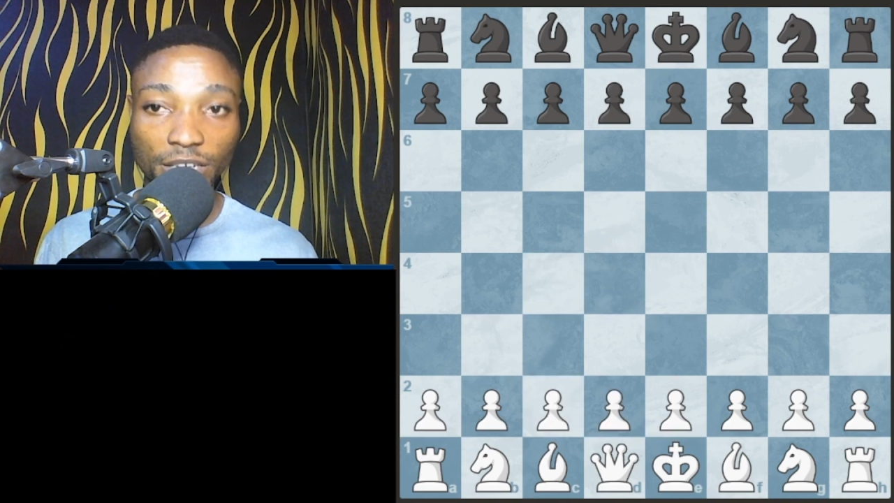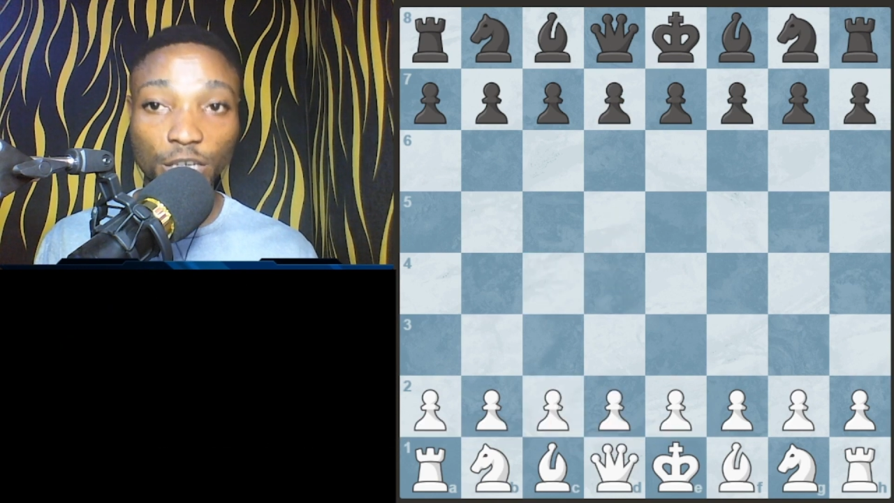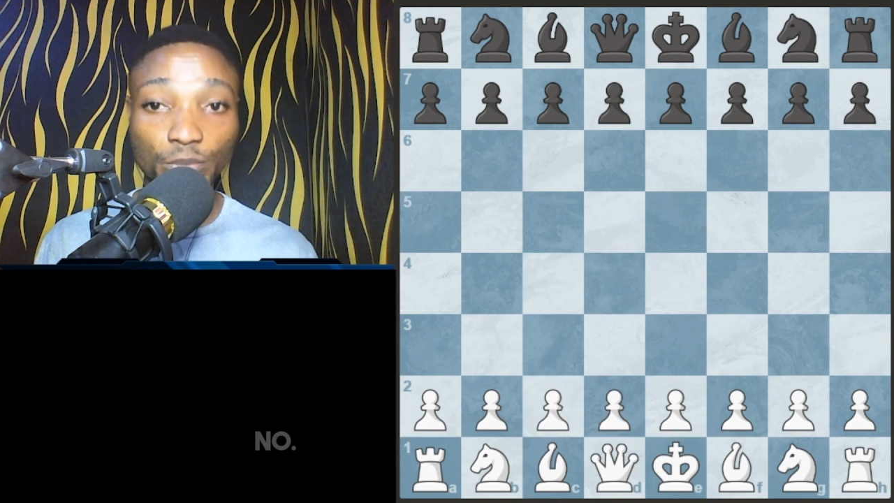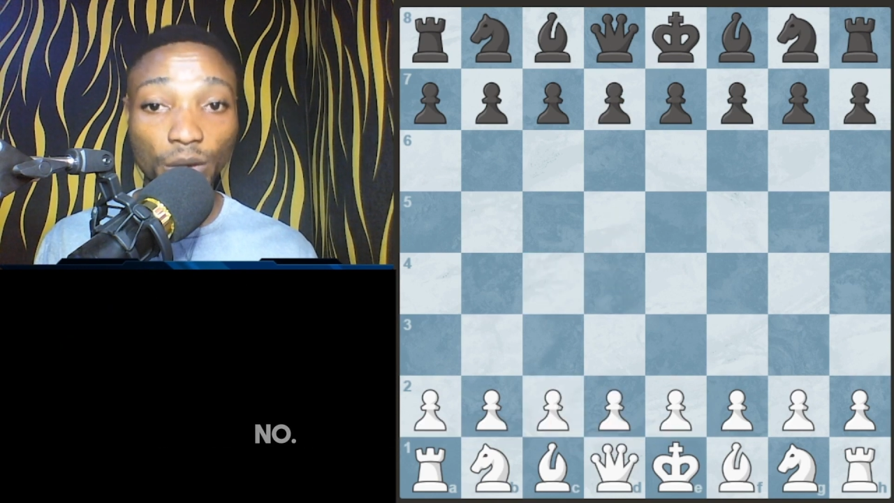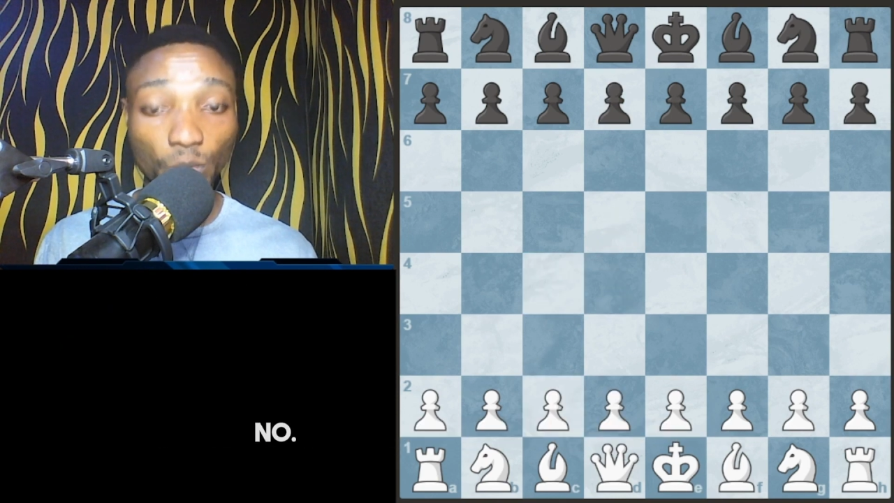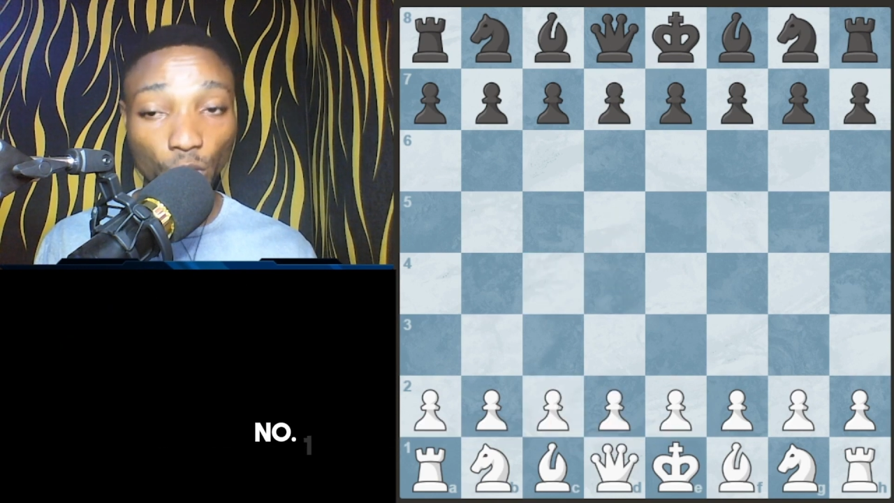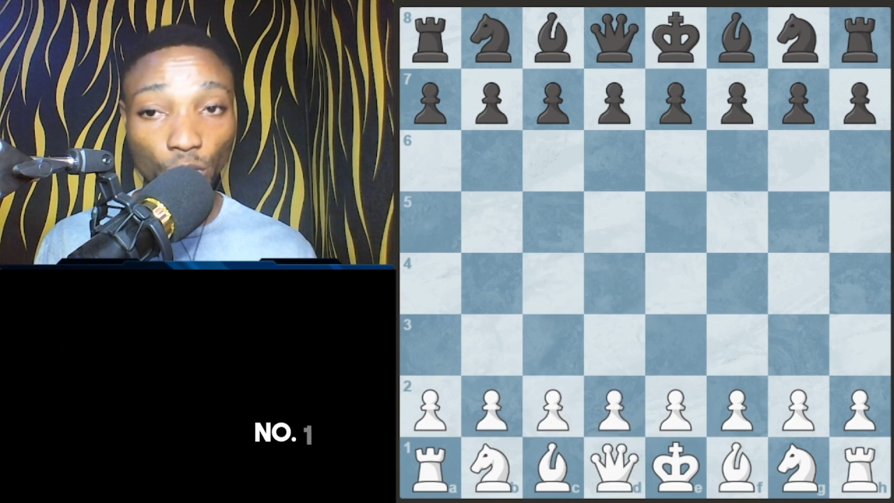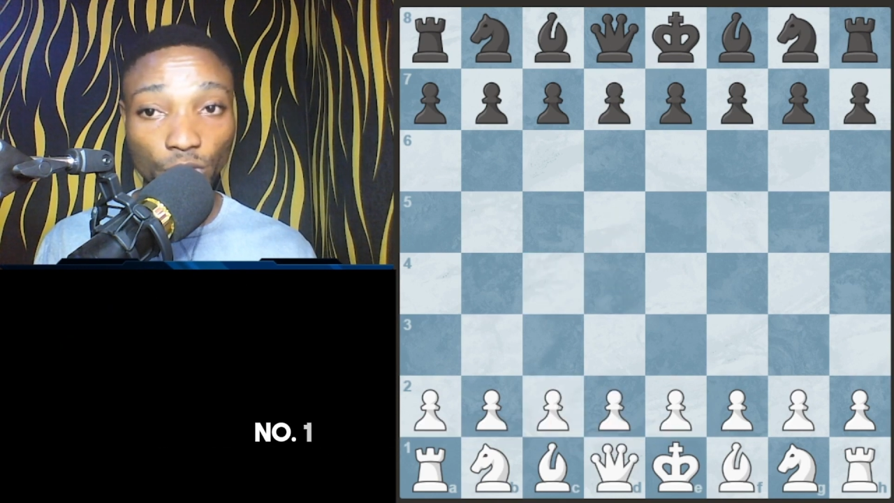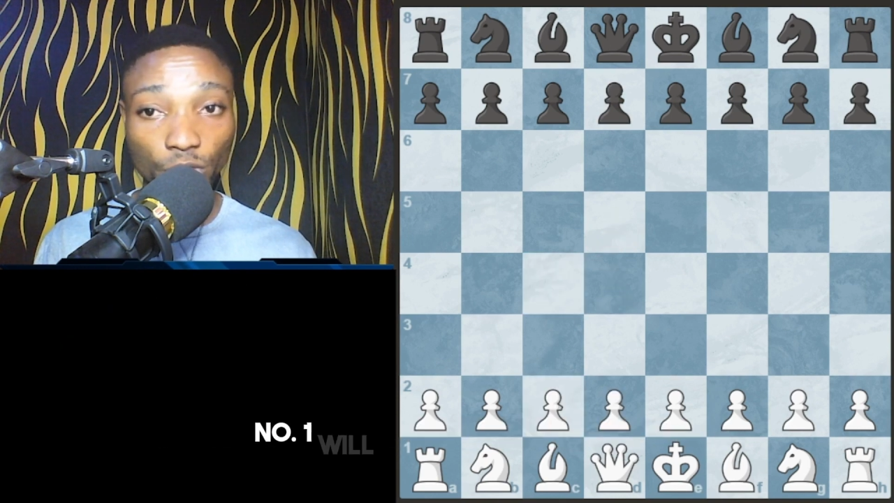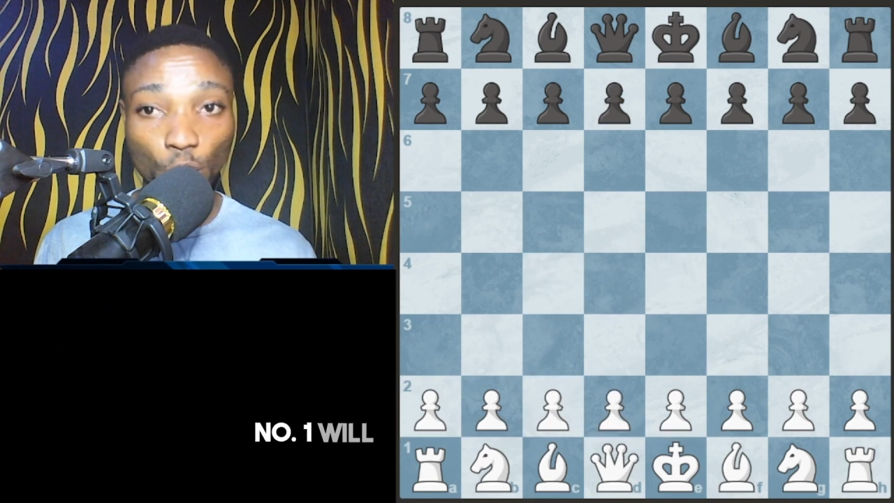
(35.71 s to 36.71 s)
number
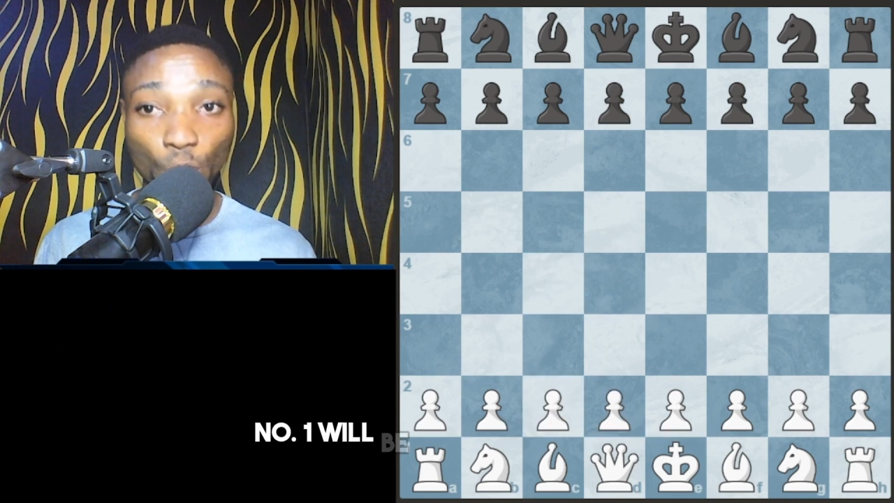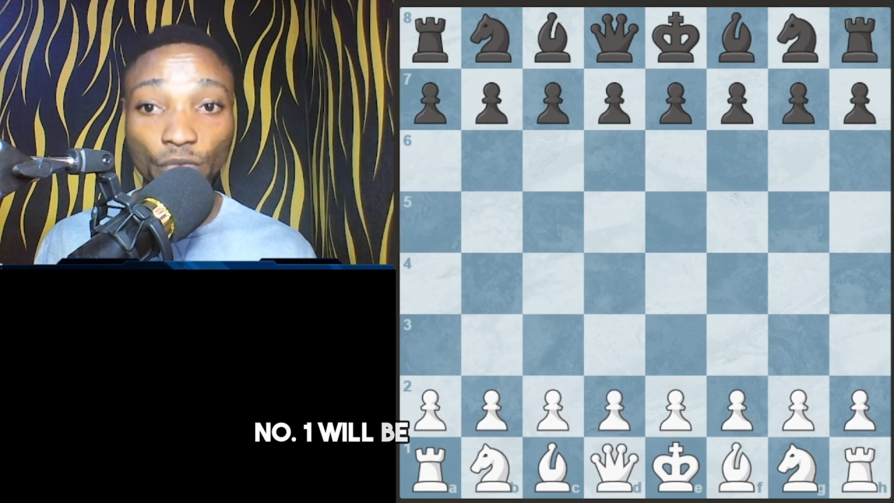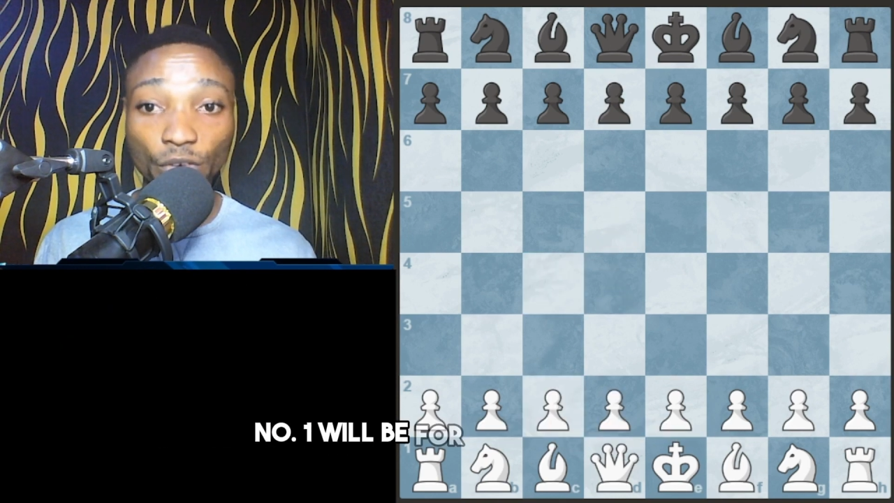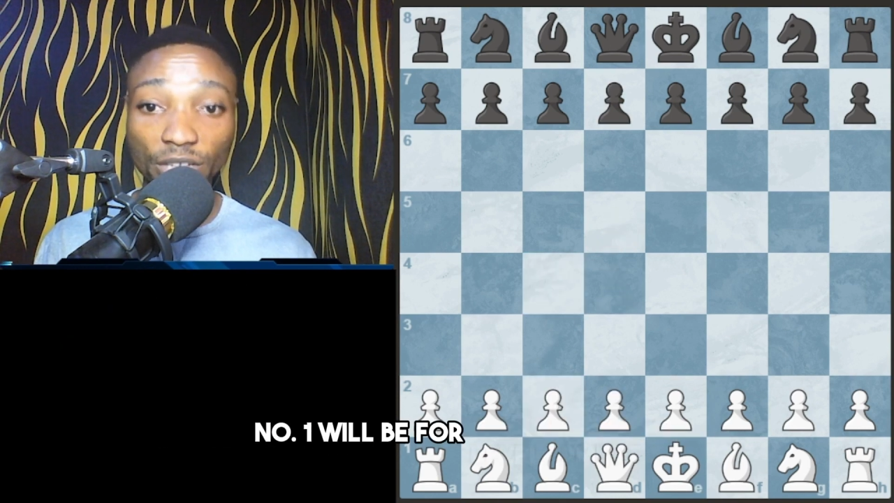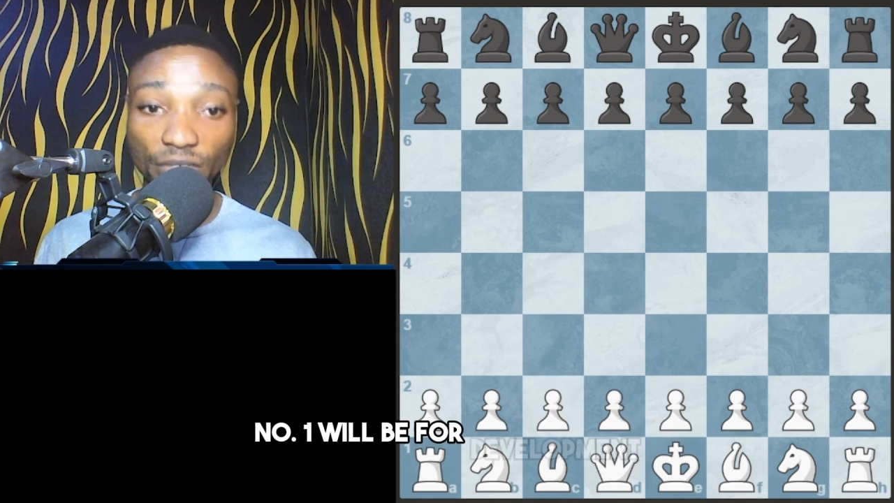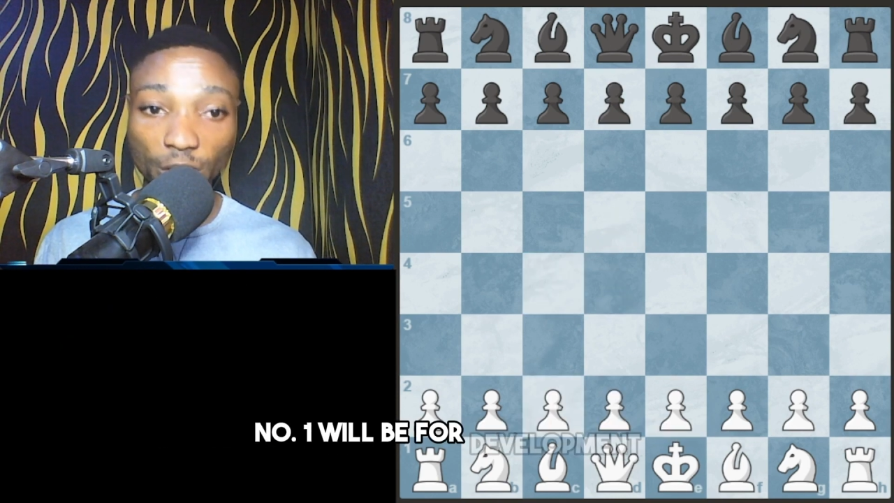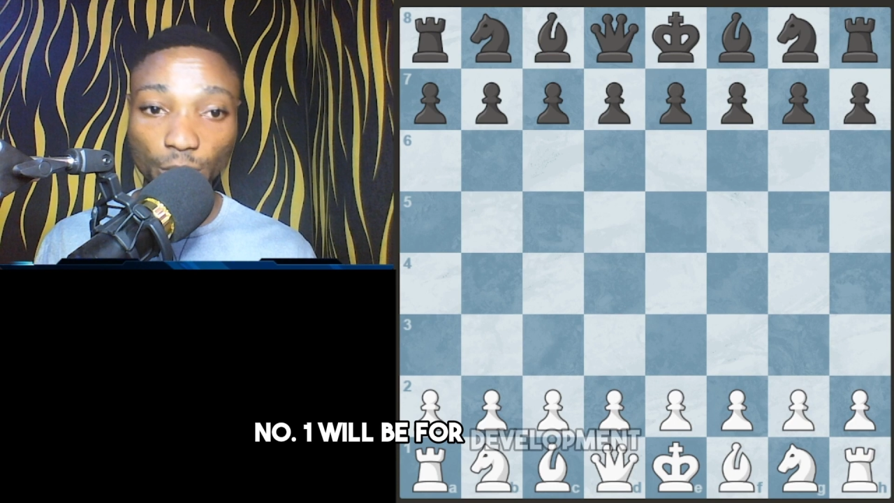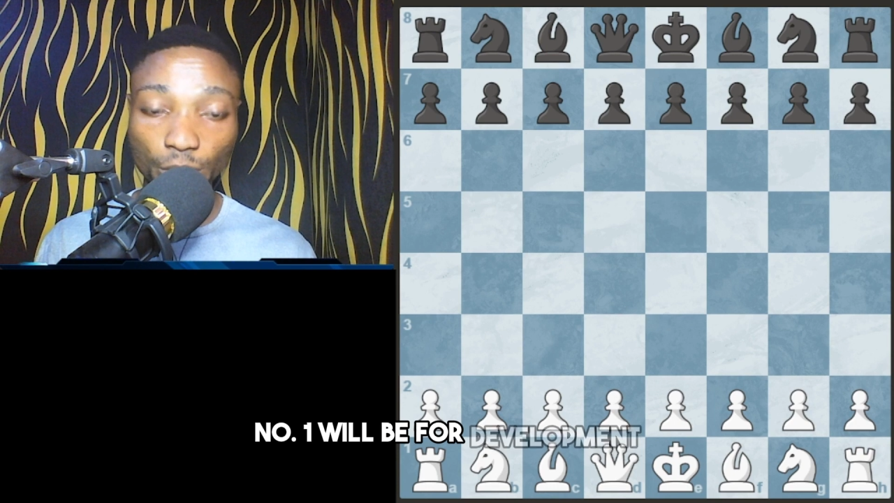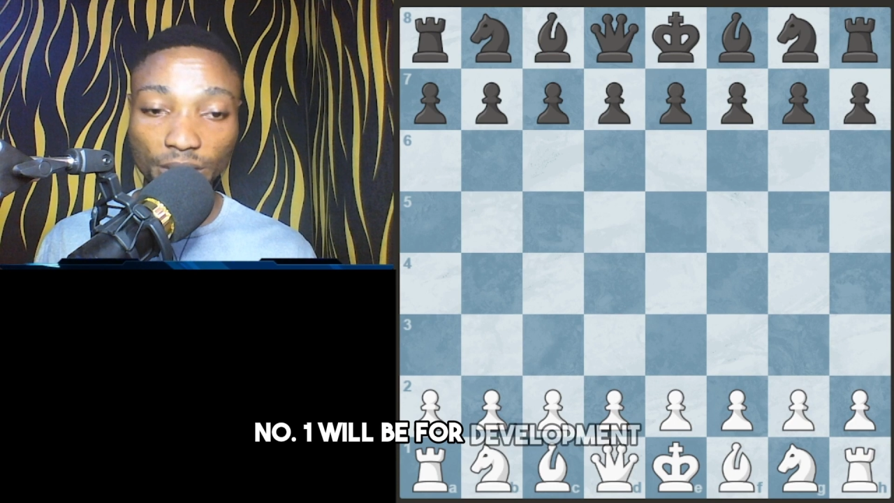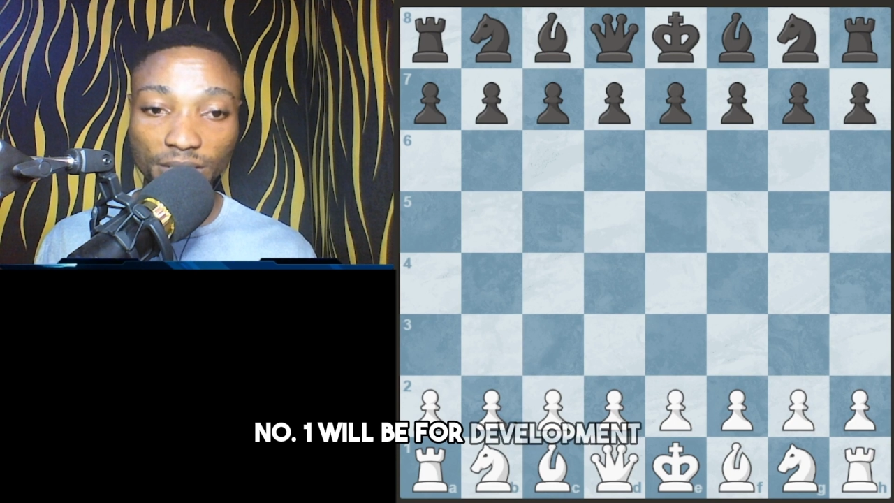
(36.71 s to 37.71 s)
one, will be for
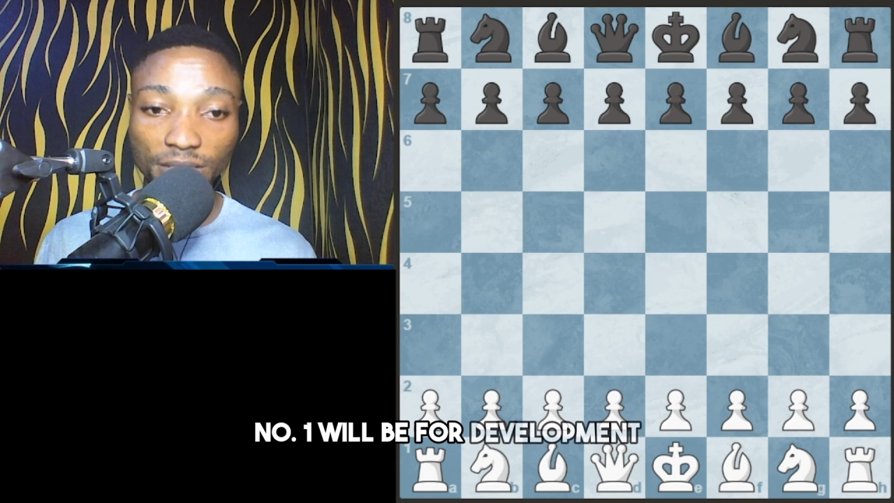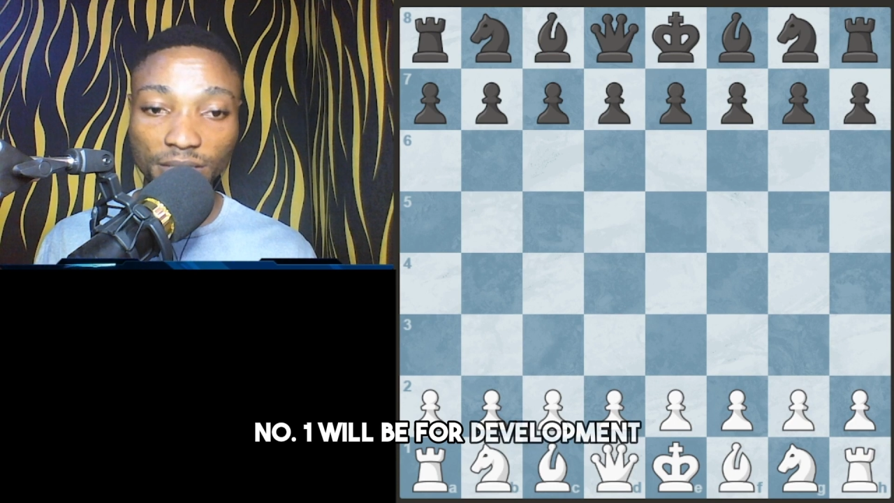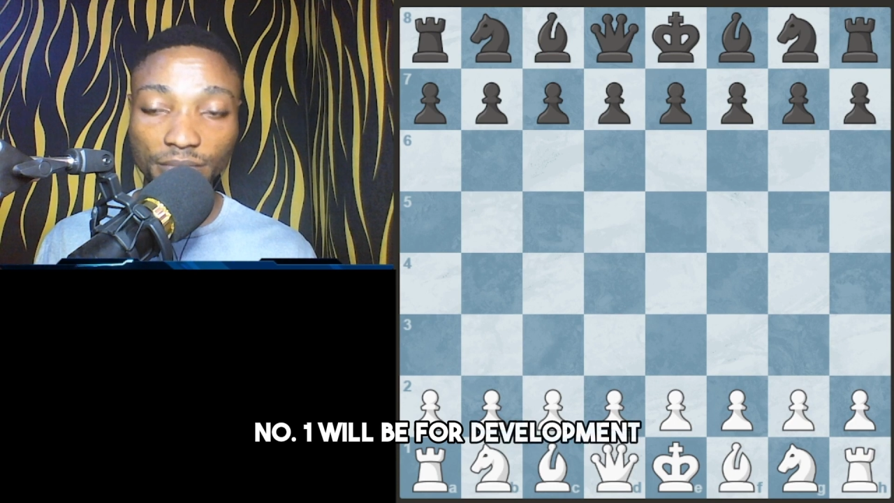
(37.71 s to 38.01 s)
development.